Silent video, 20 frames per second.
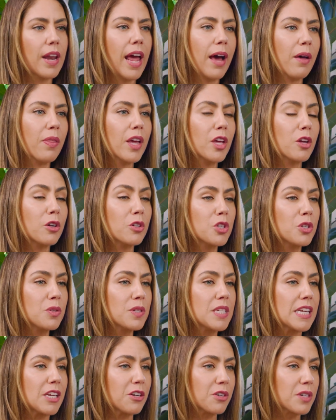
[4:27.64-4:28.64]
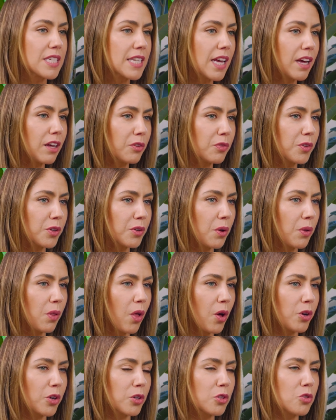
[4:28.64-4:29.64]
now that you're choosing yourself, you're no
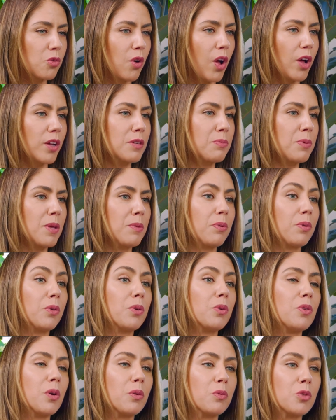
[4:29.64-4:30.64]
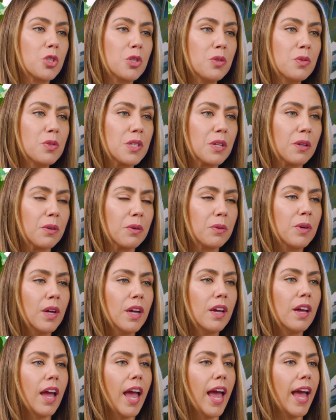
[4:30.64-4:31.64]
longer drawn to people who don't choose you
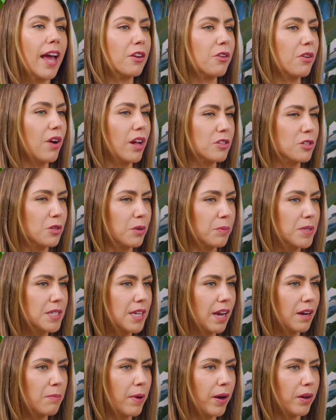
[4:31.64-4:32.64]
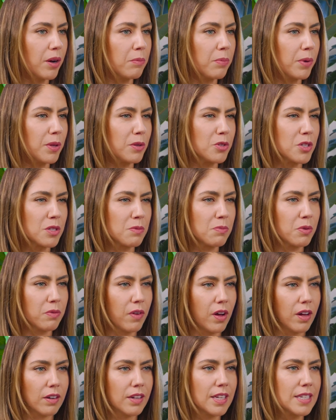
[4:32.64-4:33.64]
and you're not so upset about it, but you just move
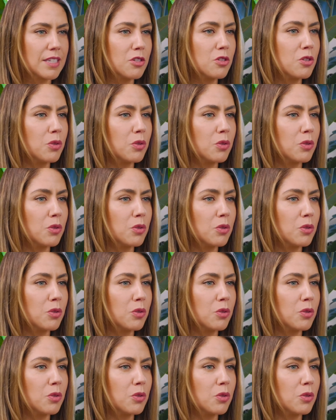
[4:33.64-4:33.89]
on. It's